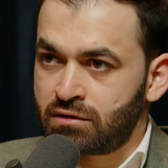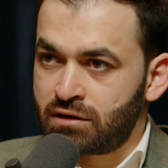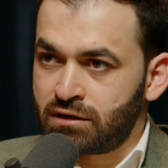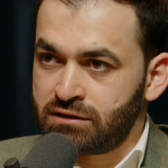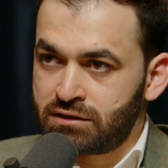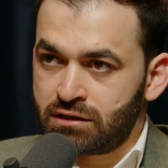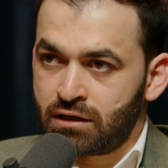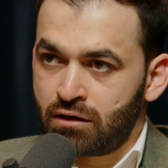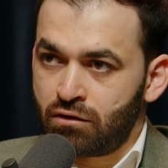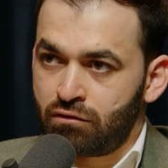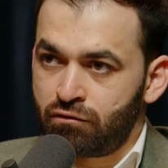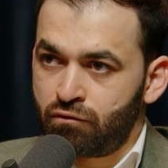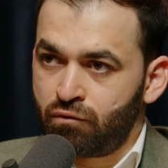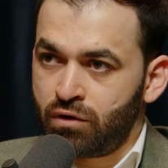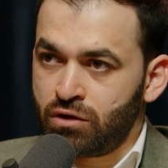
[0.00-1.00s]
idea
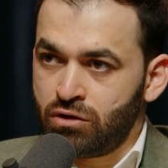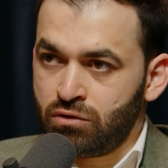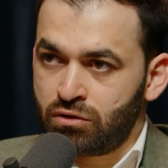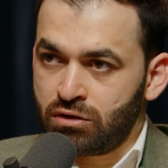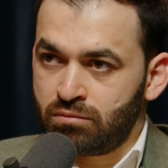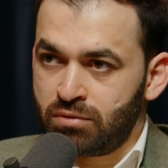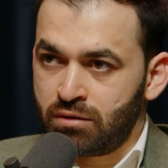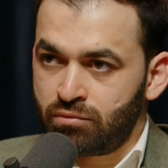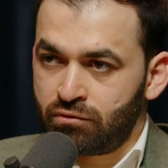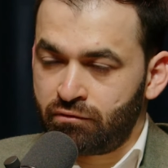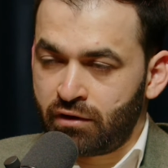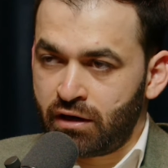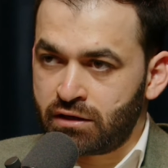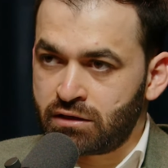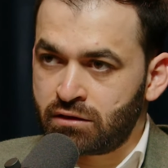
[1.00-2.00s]
of what you could be
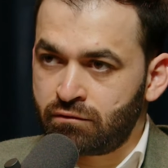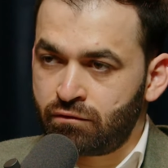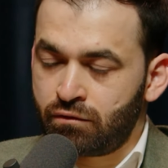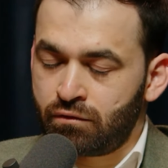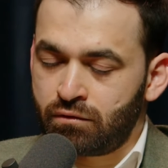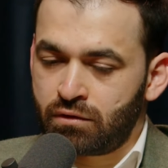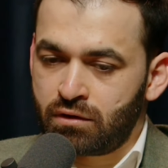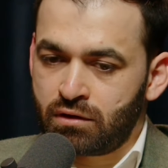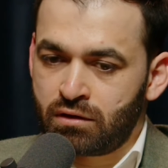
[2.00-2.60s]
providing for